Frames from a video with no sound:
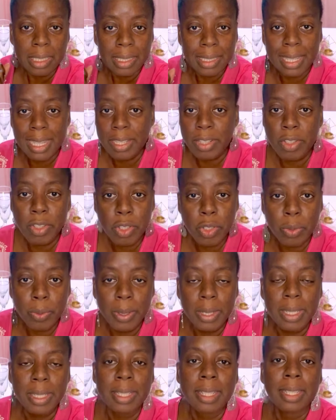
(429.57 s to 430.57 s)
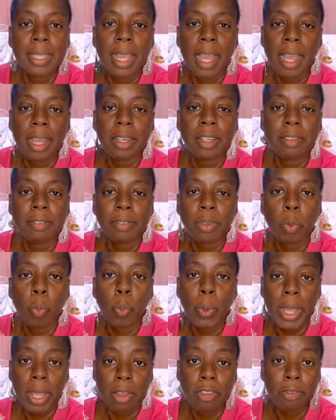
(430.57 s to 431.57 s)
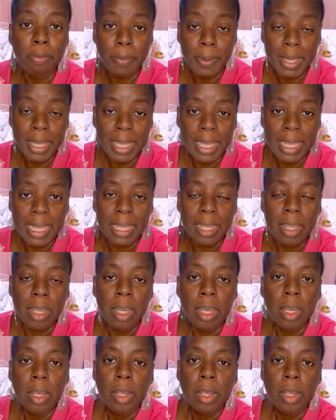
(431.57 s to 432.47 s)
let's do it kind of a way of being,